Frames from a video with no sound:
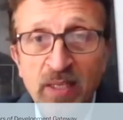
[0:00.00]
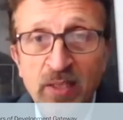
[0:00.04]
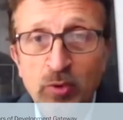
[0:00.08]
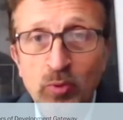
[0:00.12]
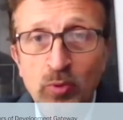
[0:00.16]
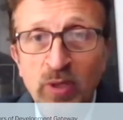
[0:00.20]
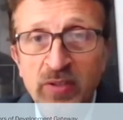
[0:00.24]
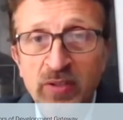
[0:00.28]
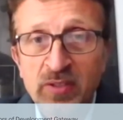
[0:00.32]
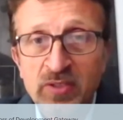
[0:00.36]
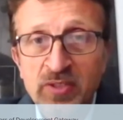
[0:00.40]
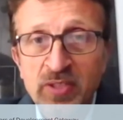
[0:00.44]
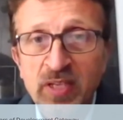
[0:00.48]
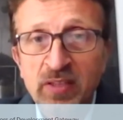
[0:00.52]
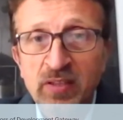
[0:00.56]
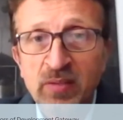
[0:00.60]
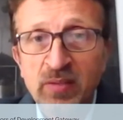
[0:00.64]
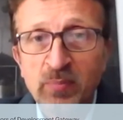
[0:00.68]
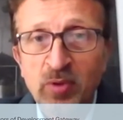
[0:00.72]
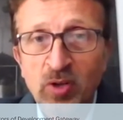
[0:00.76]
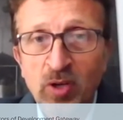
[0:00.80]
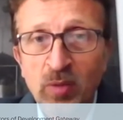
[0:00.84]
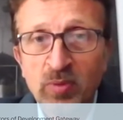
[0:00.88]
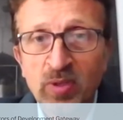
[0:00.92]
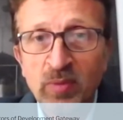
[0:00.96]
to understand the
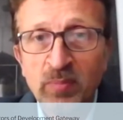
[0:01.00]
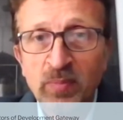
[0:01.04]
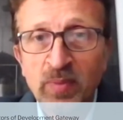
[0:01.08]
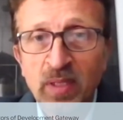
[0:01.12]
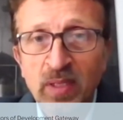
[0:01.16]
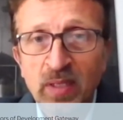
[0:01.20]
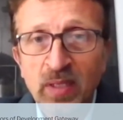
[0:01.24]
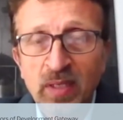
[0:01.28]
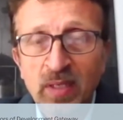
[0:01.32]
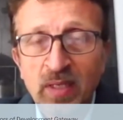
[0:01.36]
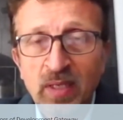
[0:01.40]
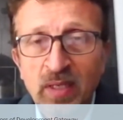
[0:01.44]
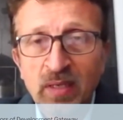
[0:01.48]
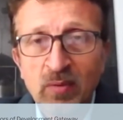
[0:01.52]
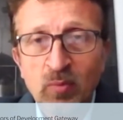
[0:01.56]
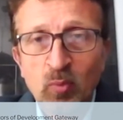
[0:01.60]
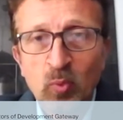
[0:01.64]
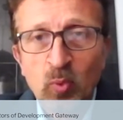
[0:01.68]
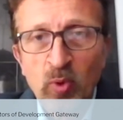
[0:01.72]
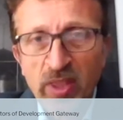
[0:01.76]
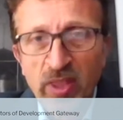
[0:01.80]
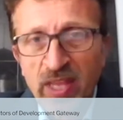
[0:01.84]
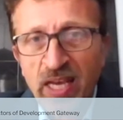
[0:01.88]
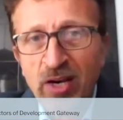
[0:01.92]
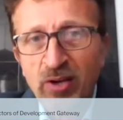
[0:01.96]
problem
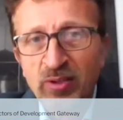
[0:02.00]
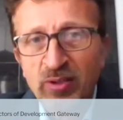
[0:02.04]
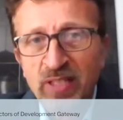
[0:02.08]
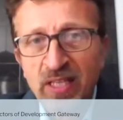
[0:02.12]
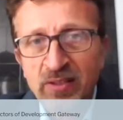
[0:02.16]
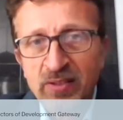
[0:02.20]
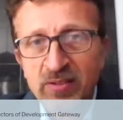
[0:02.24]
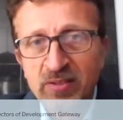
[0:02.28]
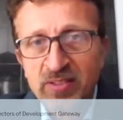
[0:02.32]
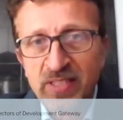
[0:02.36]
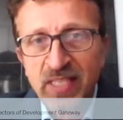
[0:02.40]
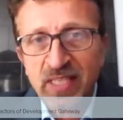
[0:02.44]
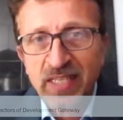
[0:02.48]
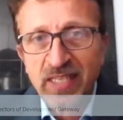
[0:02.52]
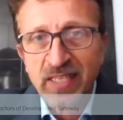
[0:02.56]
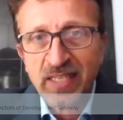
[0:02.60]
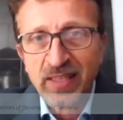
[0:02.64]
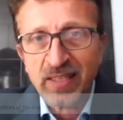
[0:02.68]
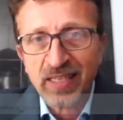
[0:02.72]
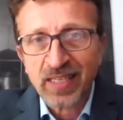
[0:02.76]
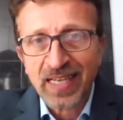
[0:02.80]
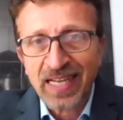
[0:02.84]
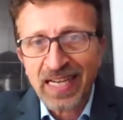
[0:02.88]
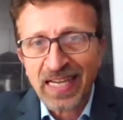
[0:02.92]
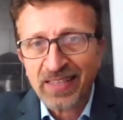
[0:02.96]
without understanding
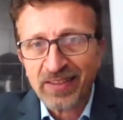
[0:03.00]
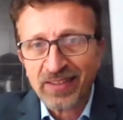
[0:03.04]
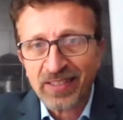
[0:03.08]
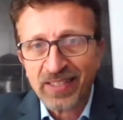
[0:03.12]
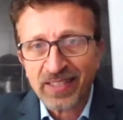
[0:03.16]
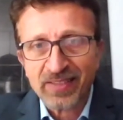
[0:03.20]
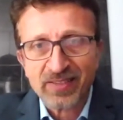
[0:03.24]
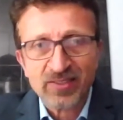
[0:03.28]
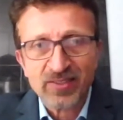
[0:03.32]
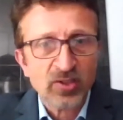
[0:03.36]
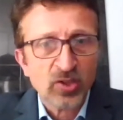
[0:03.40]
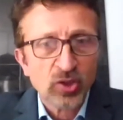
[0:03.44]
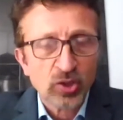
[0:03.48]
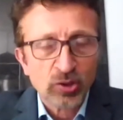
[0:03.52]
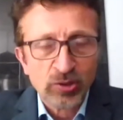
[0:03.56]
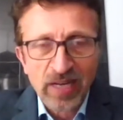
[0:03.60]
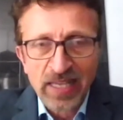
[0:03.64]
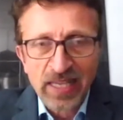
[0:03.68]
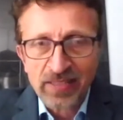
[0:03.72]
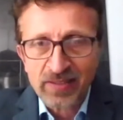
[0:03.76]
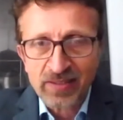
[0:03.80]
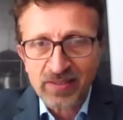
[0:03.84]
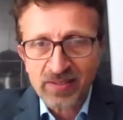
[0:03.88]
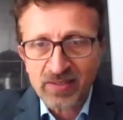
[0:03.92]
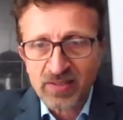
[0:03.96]
the context,
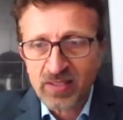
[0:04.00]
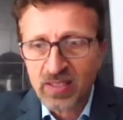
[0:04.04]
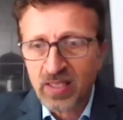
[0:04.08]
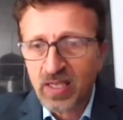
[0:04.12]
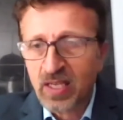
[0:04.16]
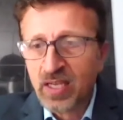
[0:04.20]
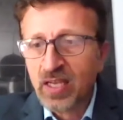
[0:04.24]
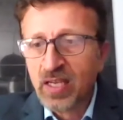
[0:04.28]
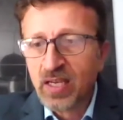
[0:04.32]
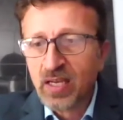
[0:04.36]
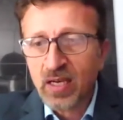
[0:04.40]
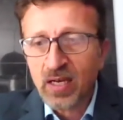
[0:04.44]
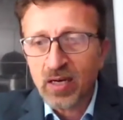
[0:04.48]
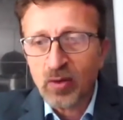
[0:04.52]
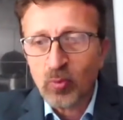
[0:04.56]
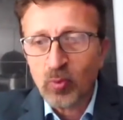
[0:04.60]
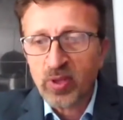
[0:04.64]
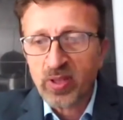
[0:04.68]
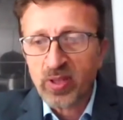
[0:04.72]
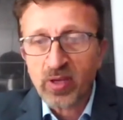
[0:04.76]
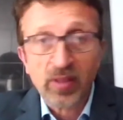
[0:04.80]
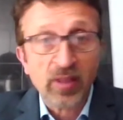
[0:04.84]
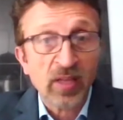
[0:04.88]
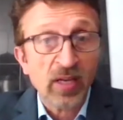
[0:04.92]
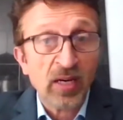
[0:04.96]
trends,
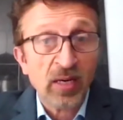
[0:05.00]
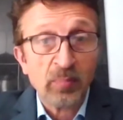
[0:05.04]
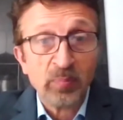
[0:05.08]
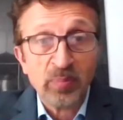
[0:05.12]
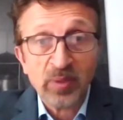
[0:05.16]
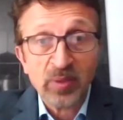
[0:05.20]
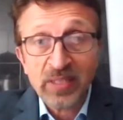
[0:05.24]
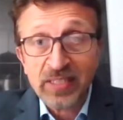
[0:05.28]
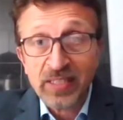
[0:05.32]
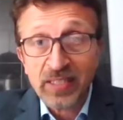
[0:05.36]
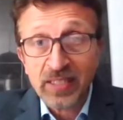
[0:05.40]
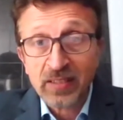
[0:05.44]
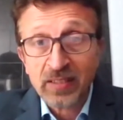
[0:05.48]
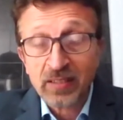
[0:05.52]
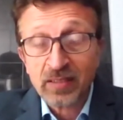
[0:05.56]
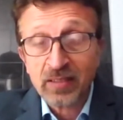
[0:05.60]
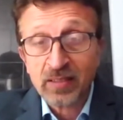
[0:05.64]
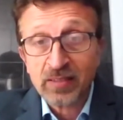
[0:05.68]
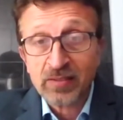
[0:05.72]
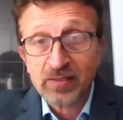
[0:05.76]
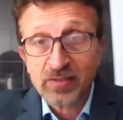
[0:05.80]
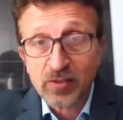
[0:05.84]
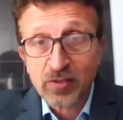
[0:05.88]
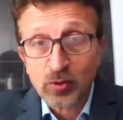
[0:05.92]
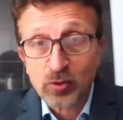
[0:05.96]
whether they are
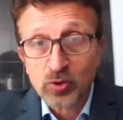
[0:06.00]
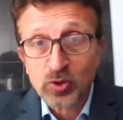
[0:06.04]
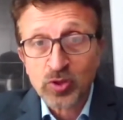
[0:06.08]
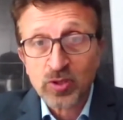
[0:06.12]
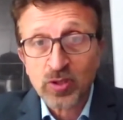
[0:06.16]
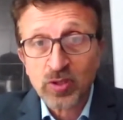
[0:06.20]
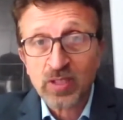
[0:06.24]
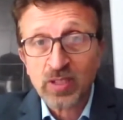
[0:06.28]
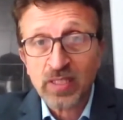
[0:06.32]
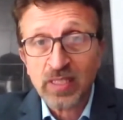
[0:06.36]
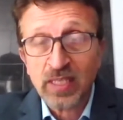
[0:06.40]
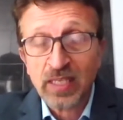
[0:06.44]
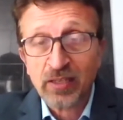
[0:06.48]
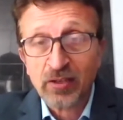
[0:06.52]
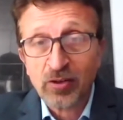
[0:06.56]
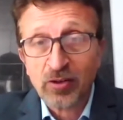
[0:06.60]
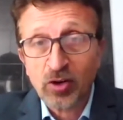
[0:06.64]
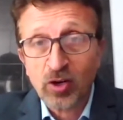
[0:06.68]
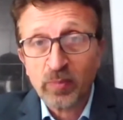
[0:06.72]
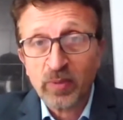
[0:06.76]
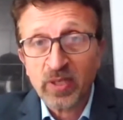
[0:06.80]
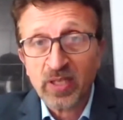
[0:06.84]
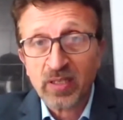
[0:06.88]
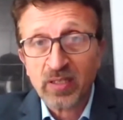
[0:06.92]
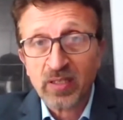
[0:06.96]
political, social,
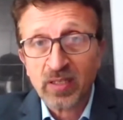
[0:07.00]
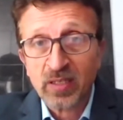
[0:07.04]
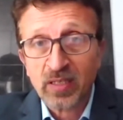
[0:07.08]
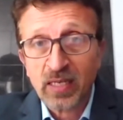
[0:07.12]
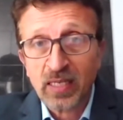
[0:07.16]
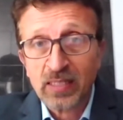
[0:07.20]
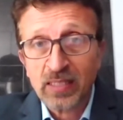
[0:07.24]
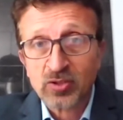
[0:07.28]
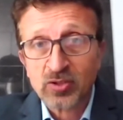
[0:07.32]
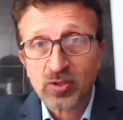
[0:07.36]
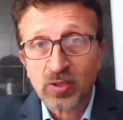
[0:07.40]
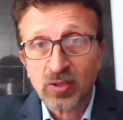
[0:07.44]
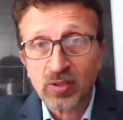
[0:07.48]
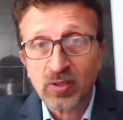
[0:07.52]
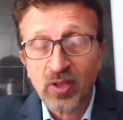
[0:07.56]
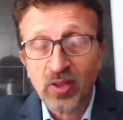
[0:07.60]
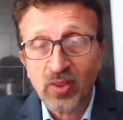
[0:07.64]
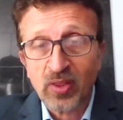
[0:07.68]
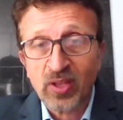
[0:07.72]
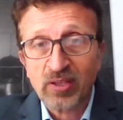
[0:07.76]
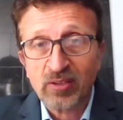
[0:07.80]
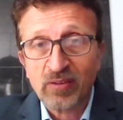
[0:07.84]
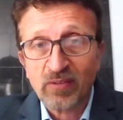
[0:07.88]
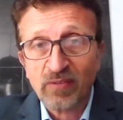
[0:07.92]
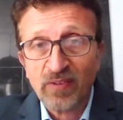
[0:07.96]
economic, cultural,
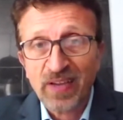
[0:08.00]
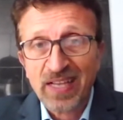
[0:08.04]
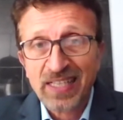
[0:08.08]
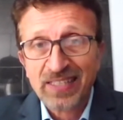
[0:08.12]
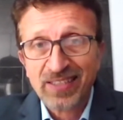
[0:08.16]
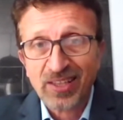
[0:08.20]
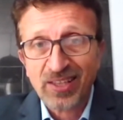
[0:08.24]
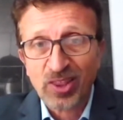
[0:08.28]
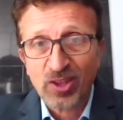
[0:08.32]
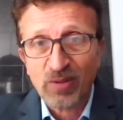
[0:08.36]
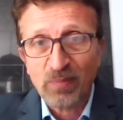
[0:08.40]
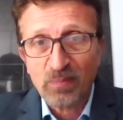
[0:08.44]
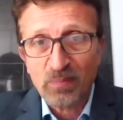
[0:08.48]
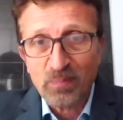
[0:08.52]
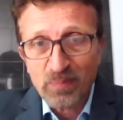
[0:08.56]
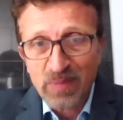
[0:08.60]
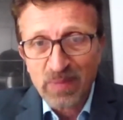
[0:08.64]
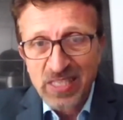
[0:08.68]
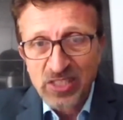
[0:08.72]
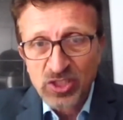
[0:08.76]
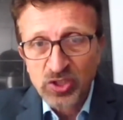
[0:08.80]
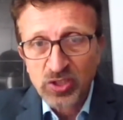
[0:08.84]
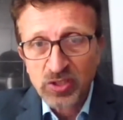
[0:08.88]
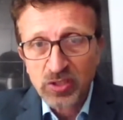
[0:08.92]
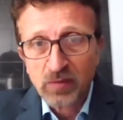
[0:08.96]
that affect the
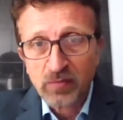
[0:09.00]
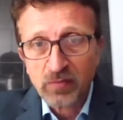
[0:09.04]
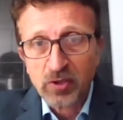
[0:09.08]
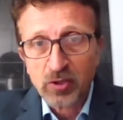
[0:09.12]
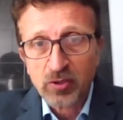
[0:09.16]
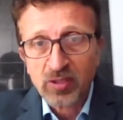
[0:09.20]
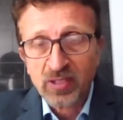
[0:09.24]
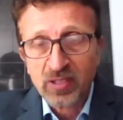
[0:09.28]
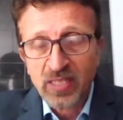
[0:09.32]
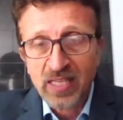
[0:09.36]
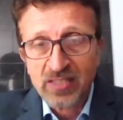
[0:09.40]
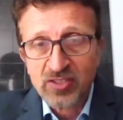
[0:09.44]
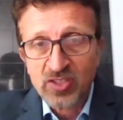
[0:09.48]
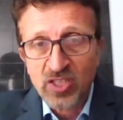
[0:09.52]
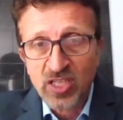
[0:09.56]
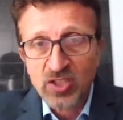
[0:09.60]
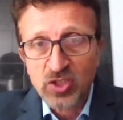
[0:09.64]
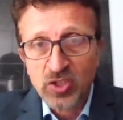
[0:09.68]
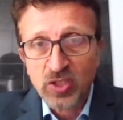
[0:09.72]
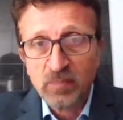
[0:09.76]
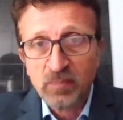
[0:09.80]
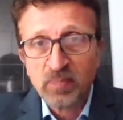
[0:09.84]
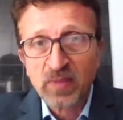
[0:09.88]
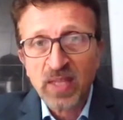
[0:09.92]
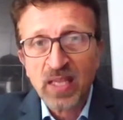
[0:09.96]
mission of the
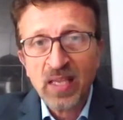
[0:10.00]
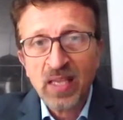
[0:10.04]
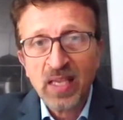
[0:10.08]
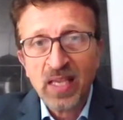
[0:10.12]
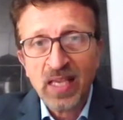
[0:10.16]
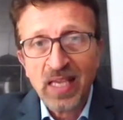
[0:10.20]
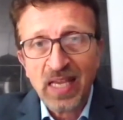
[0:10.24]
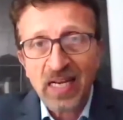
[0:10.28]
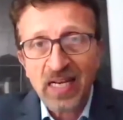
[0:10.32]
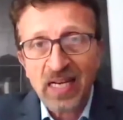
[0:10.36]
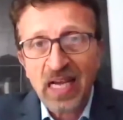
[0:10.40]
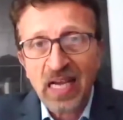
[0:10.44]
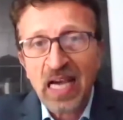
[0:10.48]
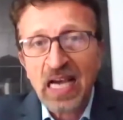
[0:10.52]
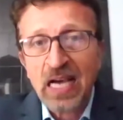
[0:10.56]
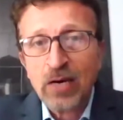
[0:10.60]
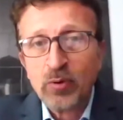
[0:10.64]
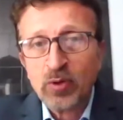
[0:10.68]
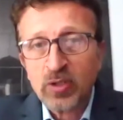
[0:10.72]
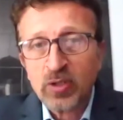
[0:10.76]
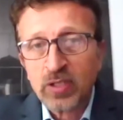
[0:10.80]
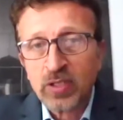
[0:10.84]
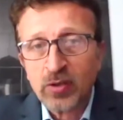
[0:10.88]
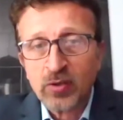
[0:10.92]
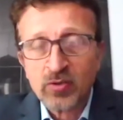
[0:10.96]
organization and how
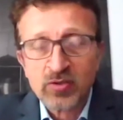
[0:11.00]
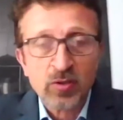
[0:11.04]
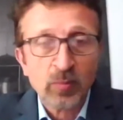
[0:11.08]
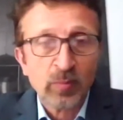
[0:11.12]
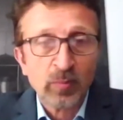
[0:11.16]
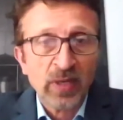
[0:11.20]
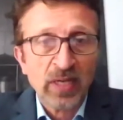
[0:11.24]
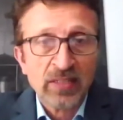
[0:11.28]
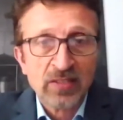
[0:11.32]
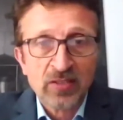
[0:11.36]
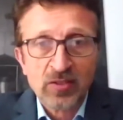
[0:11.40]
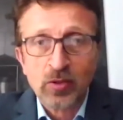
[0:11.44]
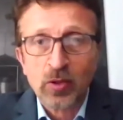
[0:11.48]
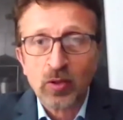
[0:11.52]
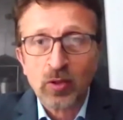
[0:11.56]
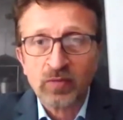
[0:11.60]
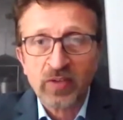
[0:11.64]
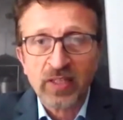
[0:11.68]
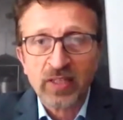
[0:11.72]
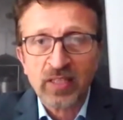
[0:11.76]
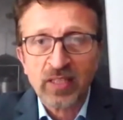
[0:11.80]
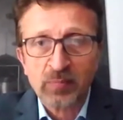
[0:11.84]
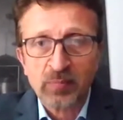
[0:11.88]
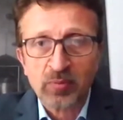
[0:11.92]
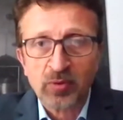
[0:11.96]
it goes about
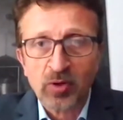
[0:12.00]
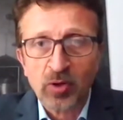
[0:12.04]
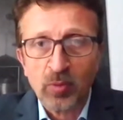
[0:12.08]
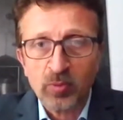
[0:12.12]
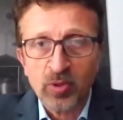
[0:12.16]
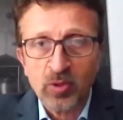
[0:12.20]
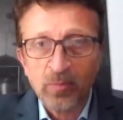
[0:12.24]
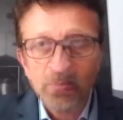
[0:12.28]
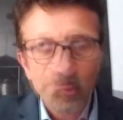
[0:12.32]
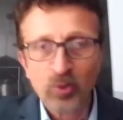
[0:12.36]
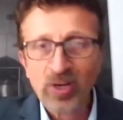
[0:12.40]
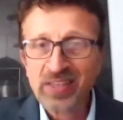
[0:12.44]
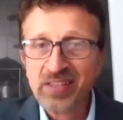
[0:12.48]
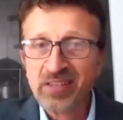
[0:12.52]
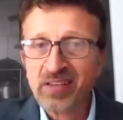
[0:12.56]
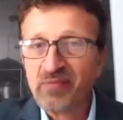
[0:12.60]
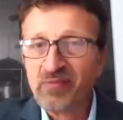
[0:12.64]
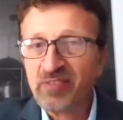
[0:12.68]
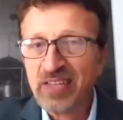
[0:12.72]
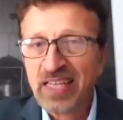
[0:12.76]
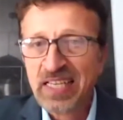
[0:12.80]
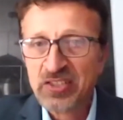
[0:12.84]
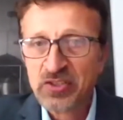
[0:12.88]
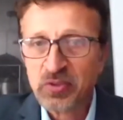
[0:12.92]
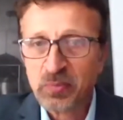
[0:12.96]
solving that problem. We're at an
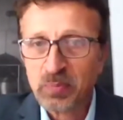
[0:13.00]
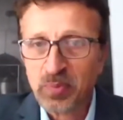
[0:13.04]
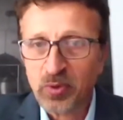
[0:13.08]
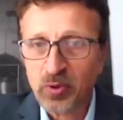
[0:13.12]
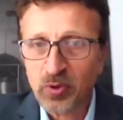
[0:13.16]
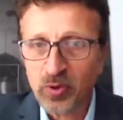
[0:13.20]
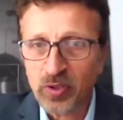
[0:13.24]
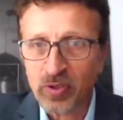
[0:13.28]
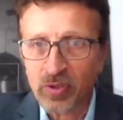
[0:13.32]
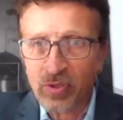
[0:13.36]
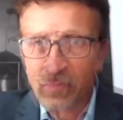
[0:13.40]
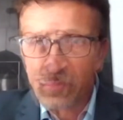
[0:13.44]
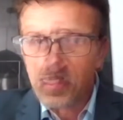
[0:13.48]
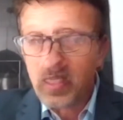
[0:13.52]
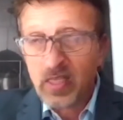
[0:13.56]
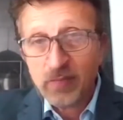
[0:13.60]
inflection point.